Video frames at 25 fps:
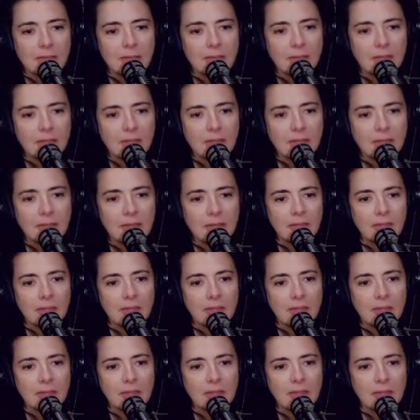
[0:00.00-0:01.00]

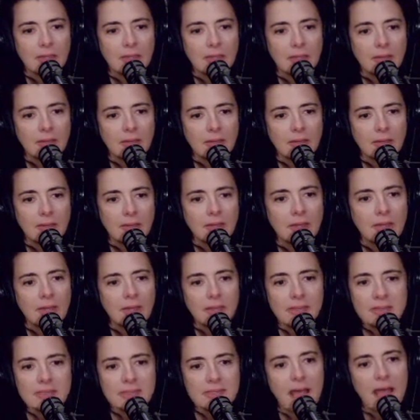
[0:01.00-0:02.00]

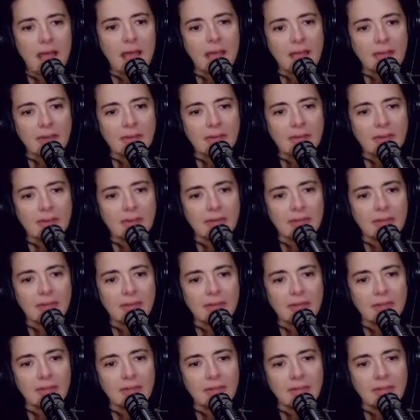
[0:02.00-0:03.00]

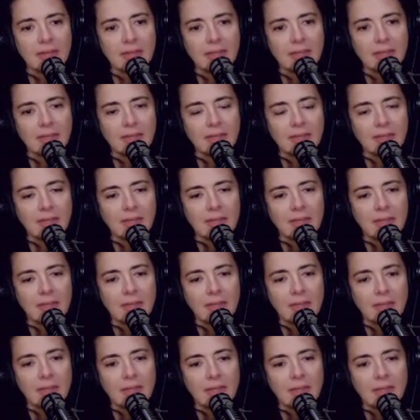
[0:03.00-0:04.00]

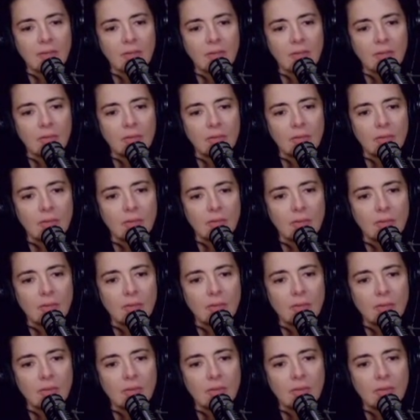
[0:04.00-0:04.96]
(not speaking)